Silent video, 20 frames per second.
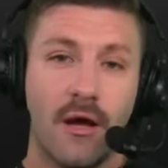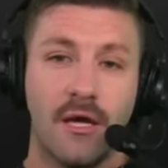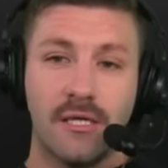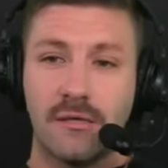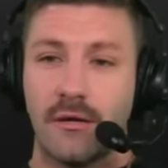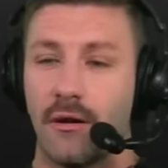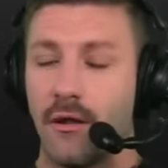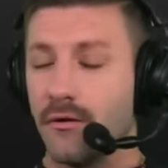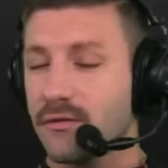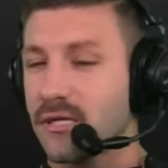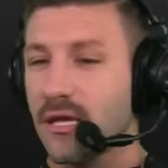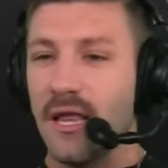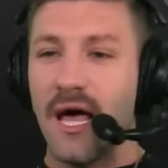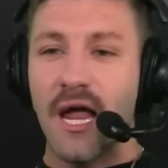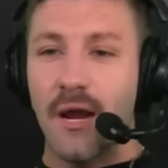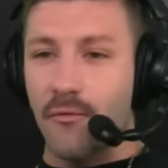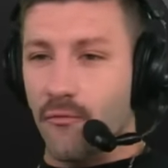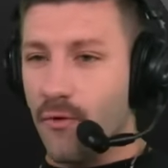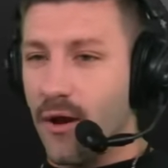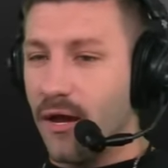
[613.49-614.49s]
So I know there's a lot
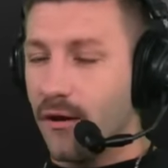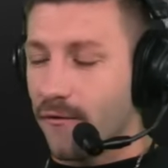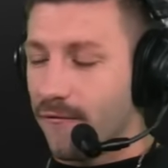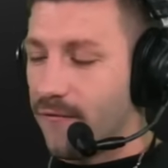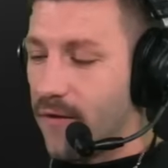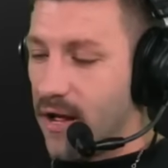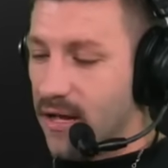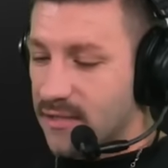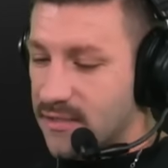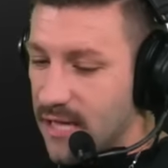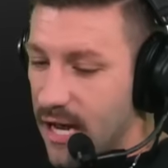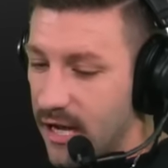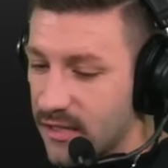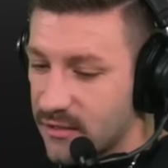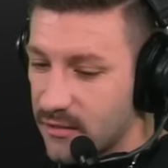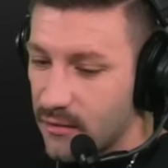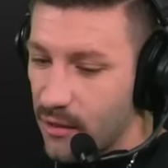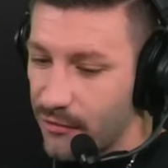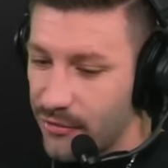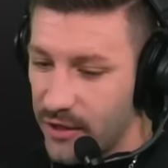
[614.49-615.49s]
of Raider fans out
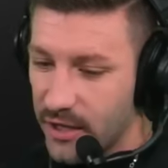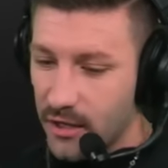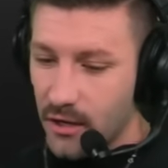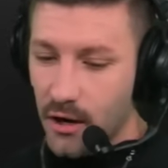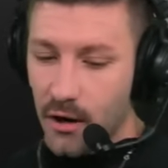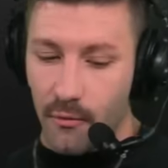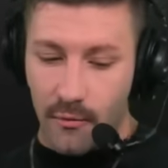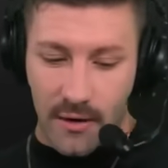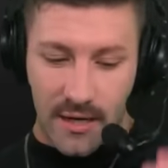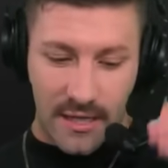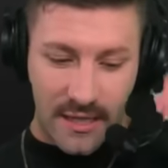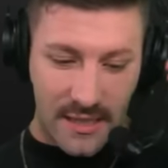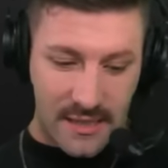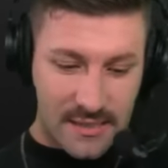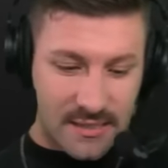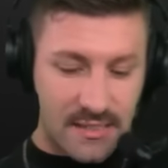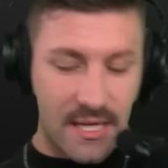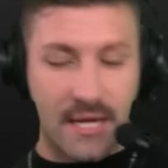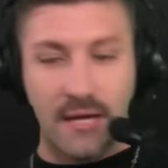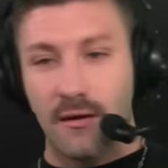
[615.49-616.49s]
there that think, oh, we're going to get a
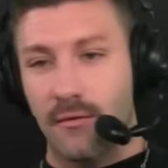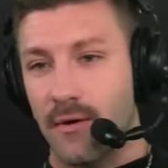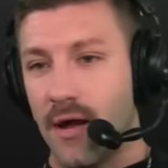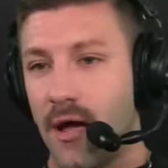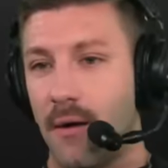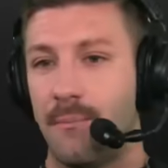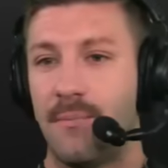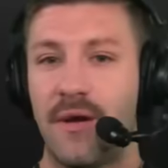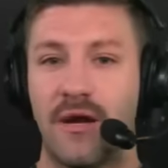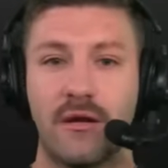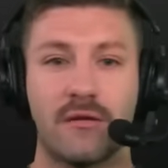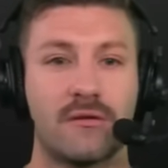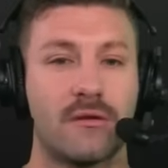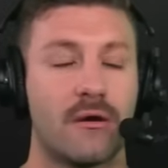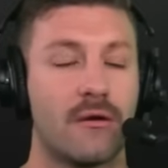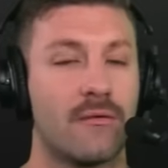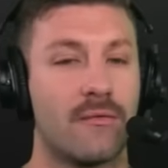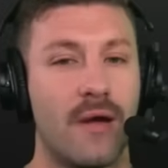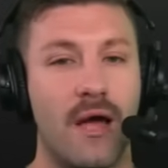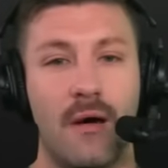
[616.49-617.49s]
second round pick, a
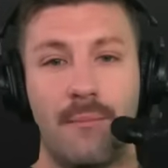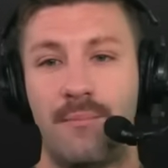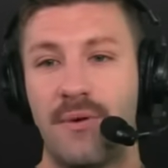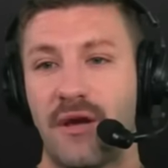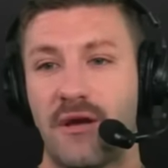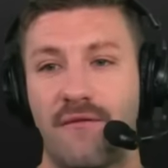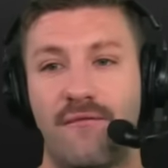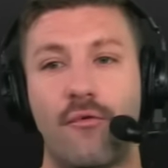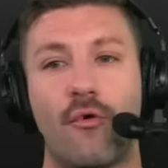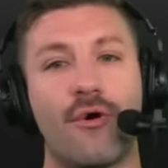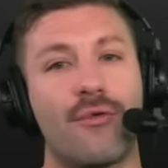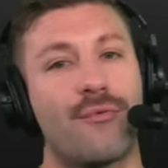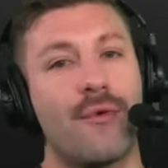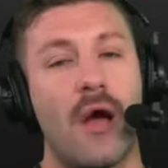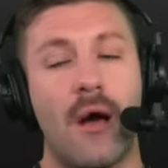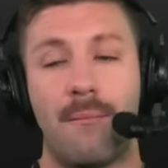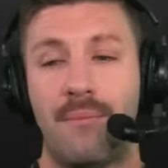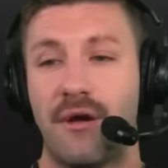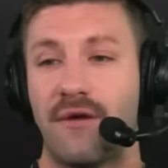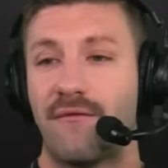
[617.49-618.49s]
third round pick, a fourth
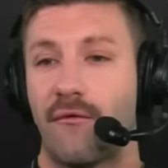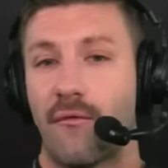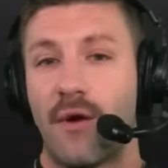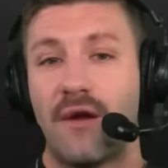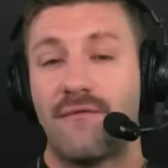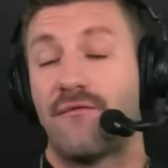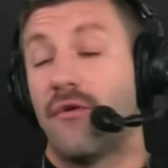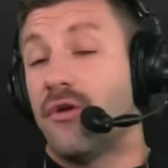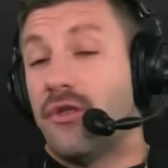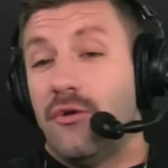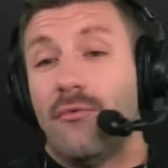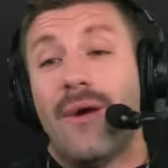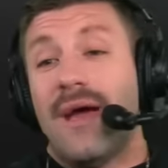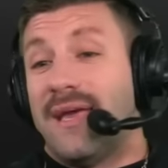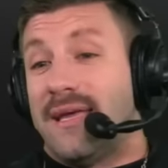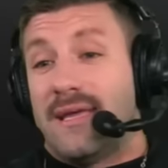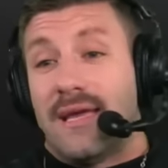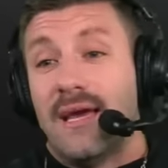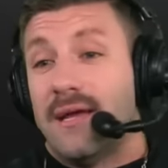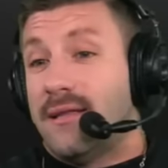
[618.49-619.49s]
round pick for Renfrow. You
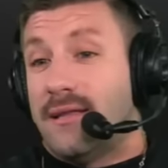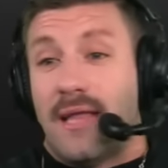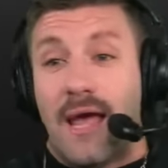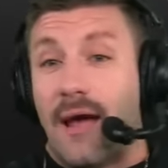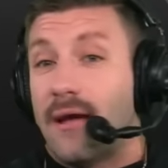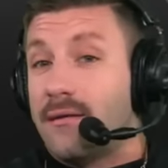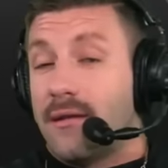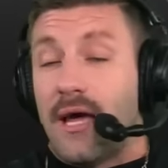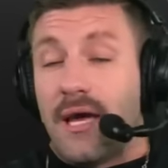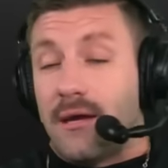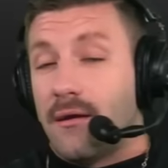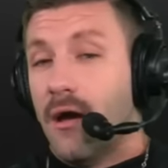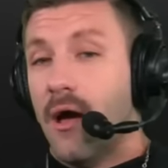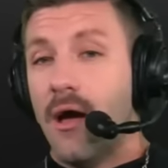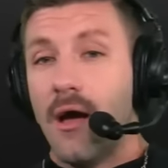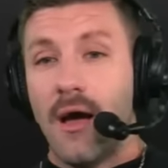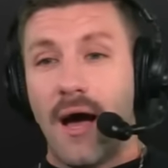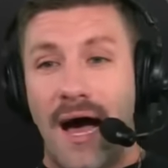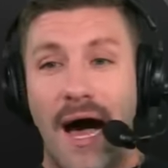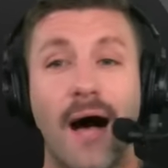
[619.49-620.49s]
ain't getting that. Like,
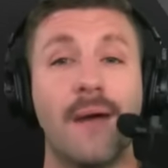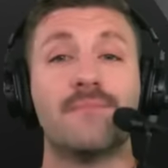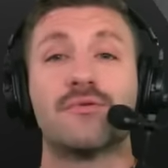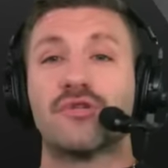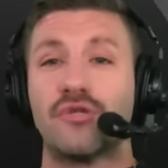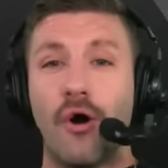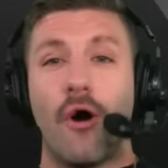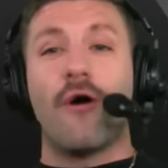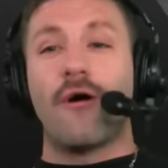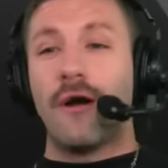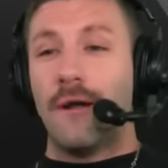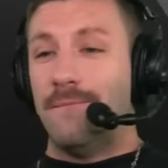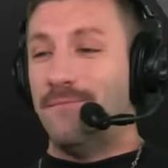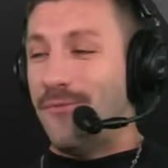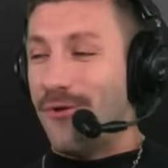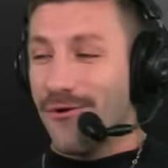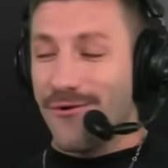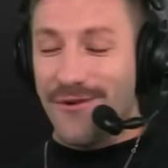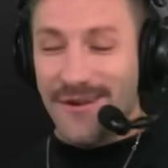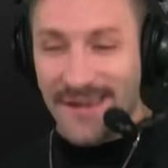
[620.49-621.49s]
I'm sorry,
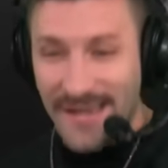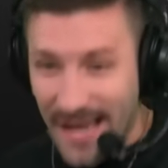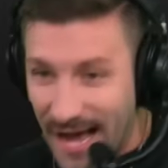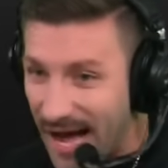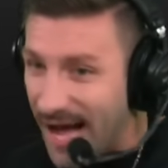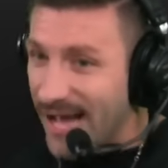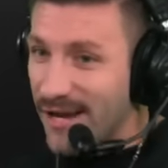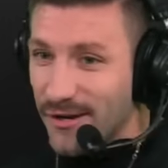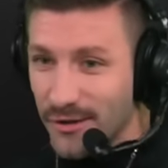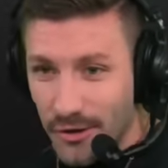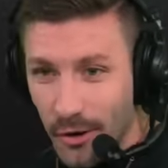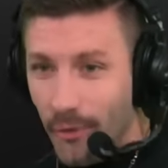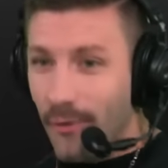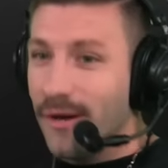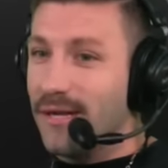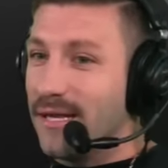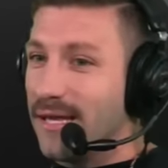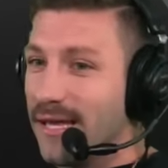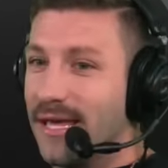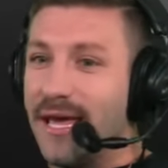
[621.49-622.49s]
you're not
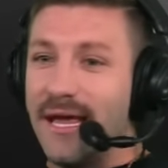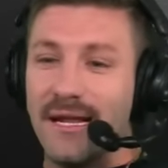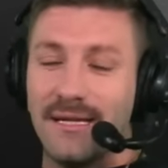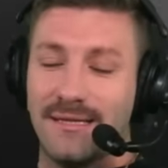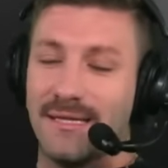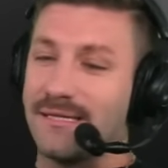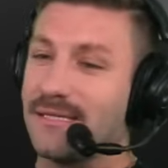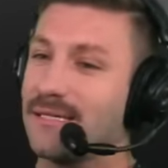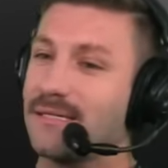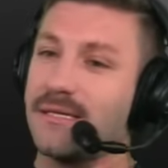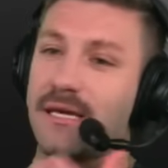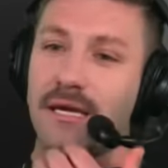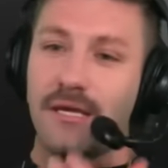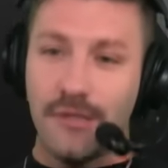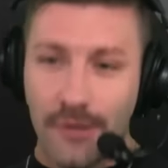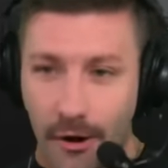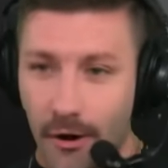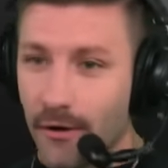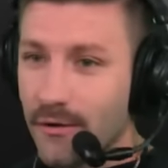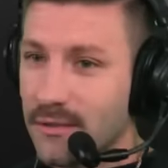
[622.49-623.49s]
going to get it. This is a
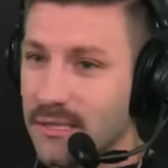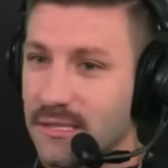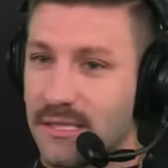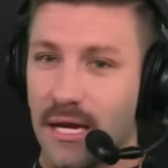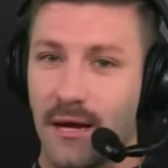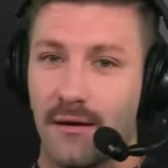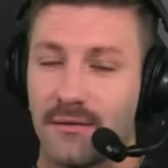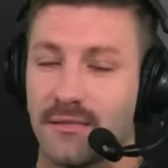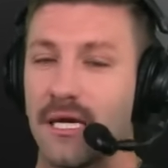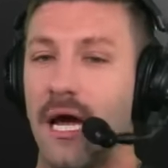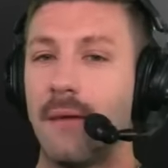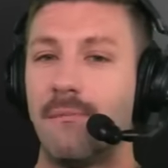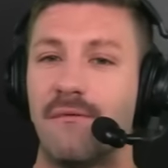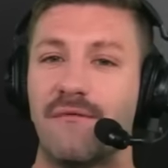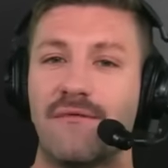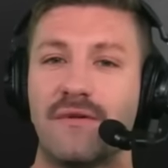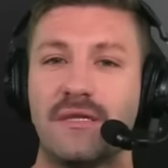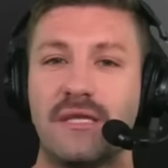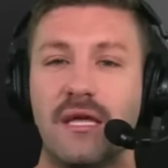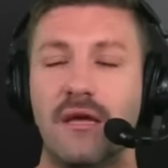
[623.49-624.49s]
yard sale type of
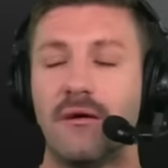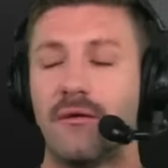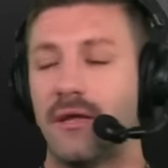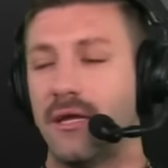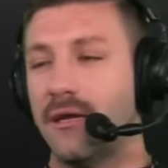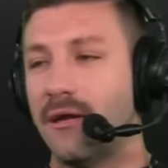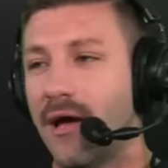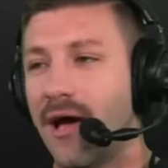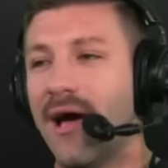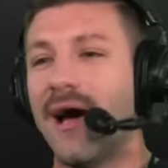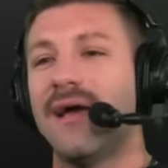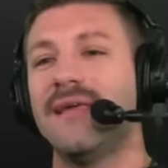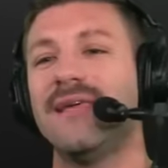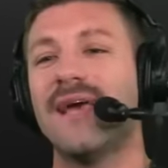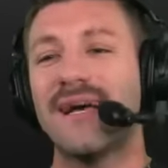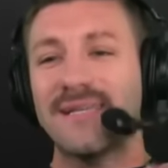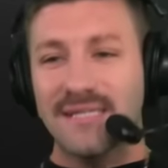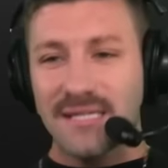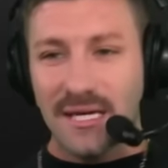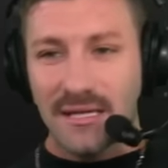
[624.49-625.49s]
a deal. And
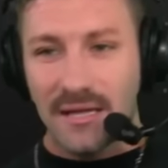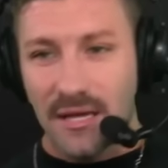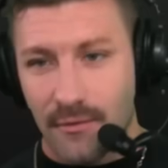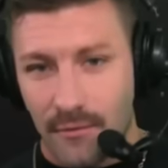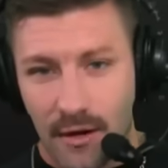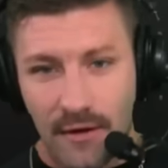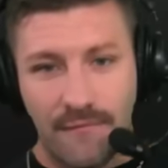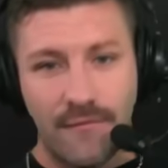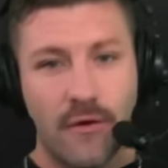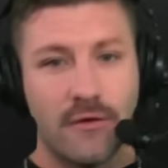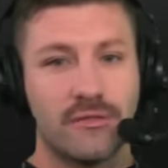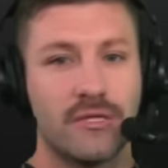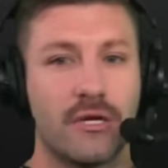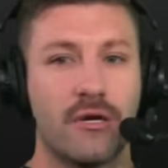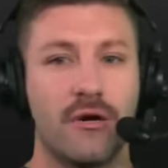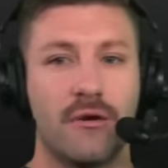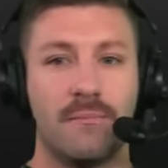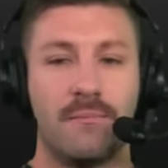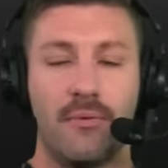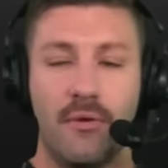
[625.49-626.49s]
yes, I think Renfrow's a
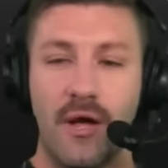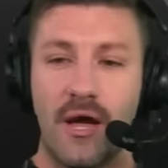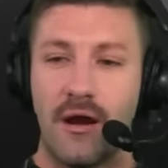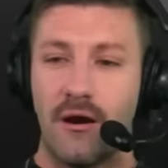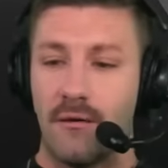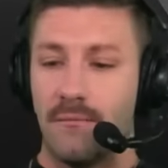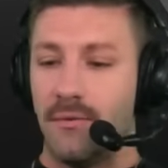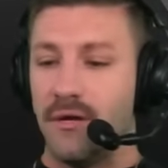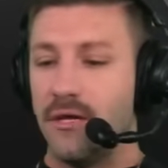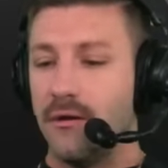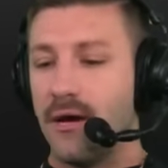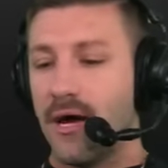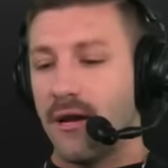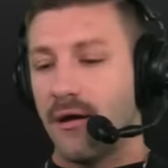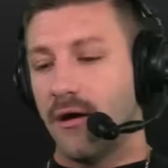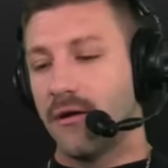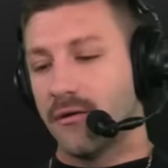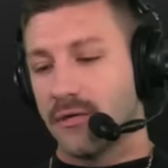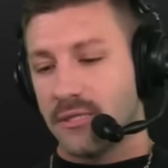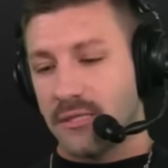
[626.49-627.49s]
good player, but you got to
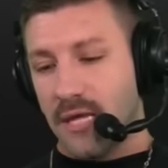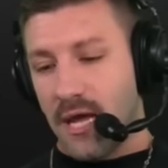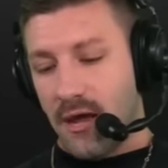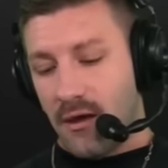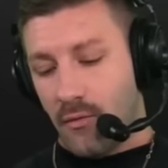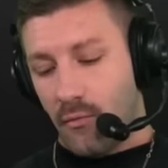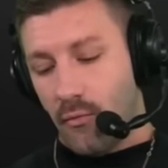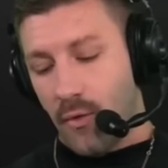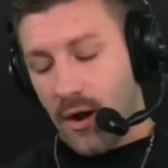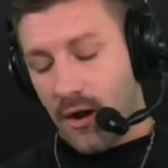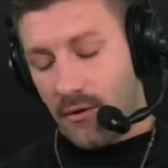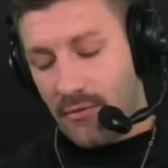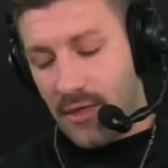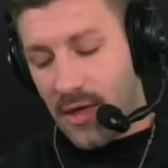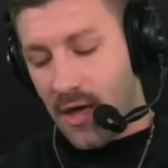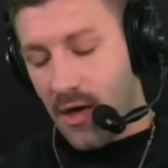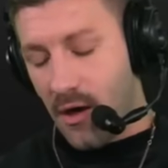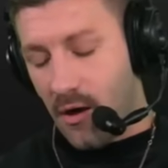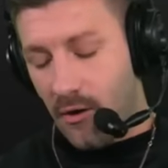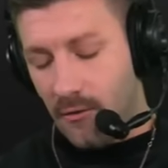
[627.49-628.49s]
understand where the
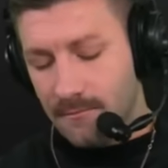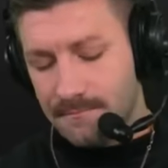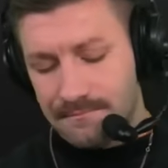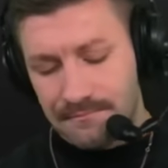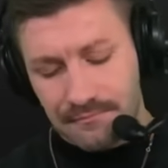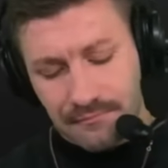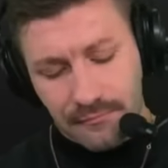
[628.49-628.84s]
hell